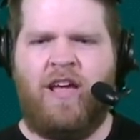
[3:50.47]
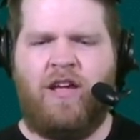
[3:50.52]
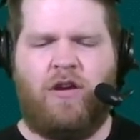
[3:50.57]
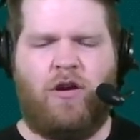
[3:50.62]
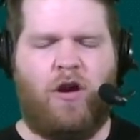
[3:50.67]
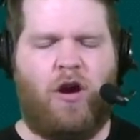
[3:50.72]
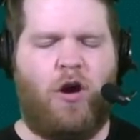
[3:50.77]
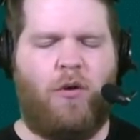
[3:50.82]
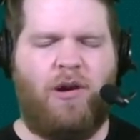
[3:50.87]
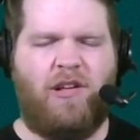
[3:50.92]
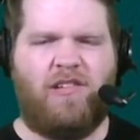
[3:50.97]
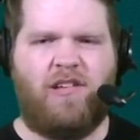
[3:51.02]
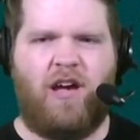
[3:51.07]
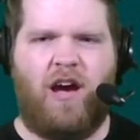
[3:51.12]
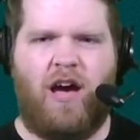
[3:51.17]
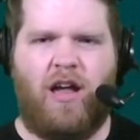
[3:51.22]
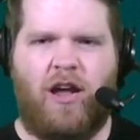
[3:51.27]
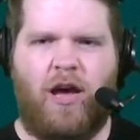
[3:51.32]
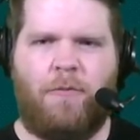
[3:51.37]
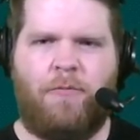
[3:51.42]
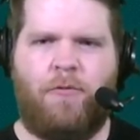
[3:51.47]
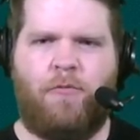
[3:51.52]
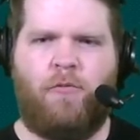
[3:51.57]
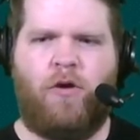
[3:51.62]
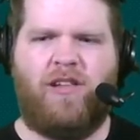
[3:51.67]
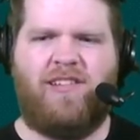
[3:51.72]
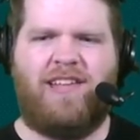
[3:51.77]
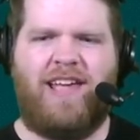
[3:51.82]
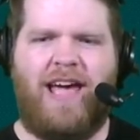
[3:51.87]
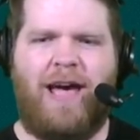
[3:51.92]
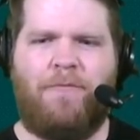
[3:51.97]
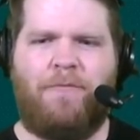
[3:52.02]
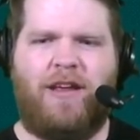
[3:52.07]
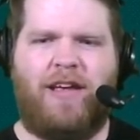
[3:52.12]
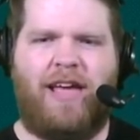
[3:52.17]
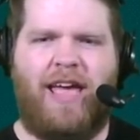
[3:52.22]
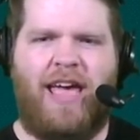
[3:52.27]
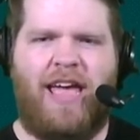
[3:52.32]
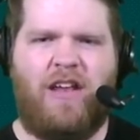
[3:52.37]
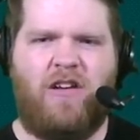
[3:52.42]
You're always caught up on what's
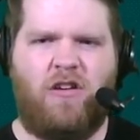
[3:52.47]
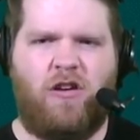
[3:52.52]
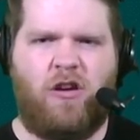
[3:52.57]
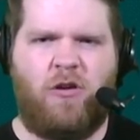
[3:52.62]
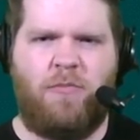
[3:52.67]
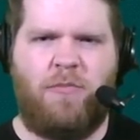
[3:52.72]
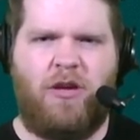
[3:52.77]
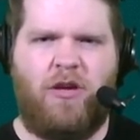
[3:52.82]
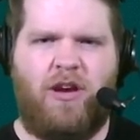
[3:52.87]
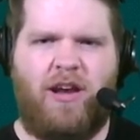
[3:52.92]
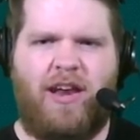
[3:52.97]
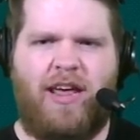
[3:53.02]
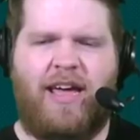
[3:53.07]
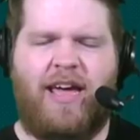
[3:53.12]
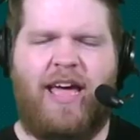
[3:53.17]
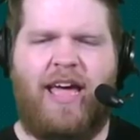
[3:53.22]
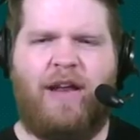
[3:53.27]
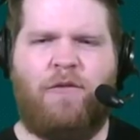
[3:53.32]
happening in your community